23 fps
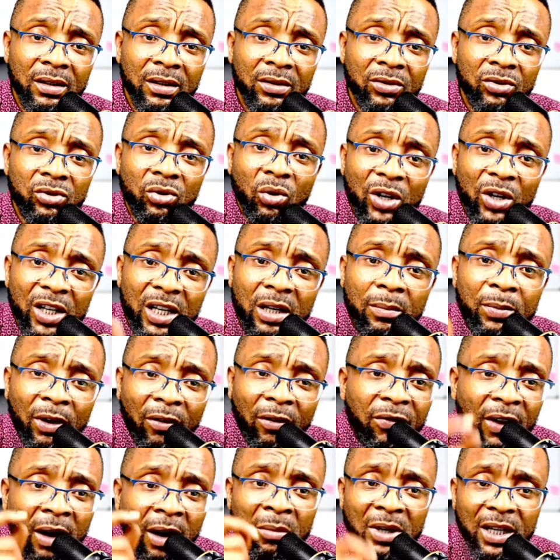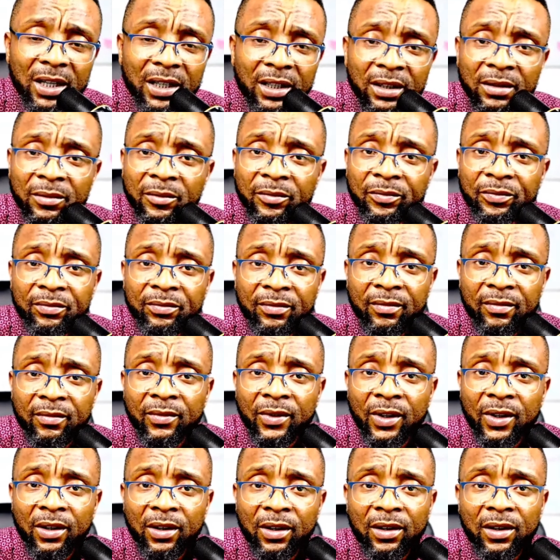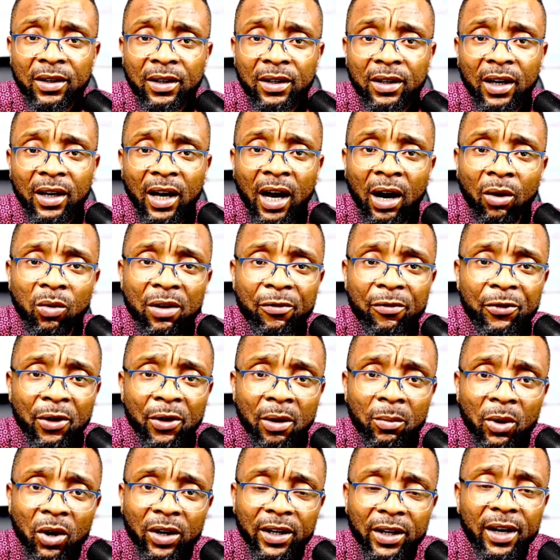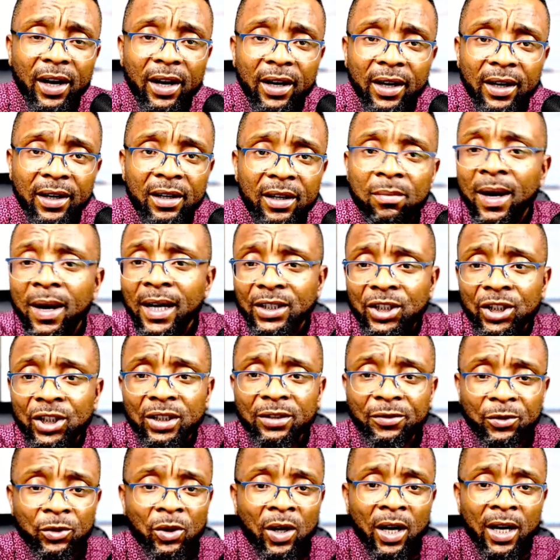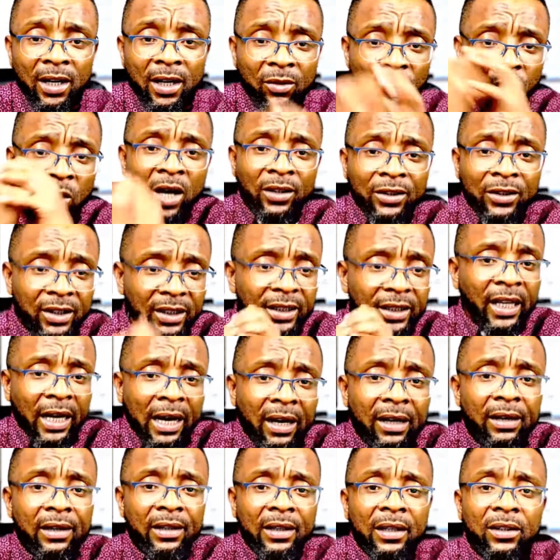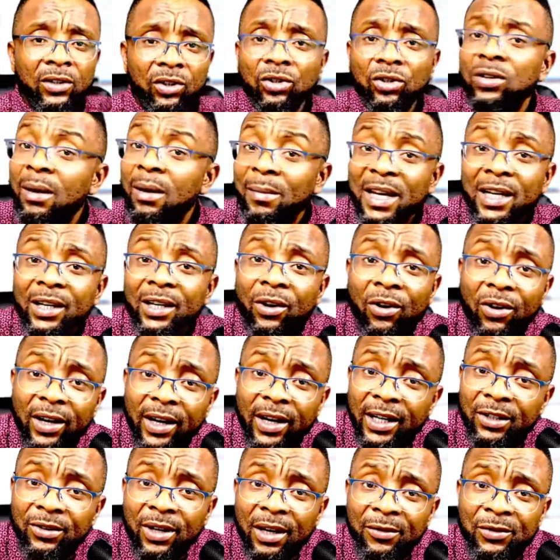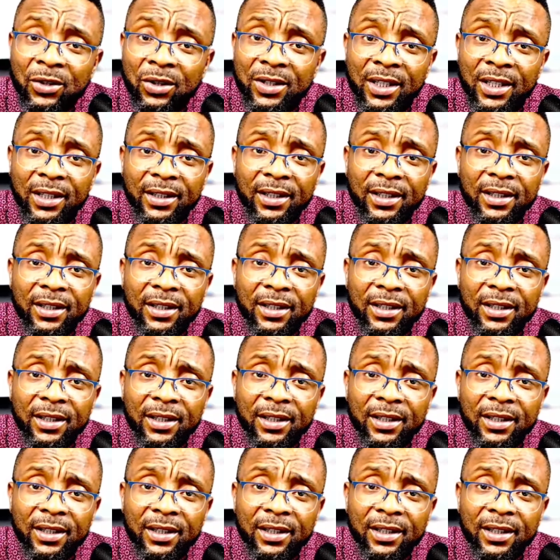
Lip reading: to keep your family away from hunger. Imagine if you are a well digger. Do you know how many conga you have to dig?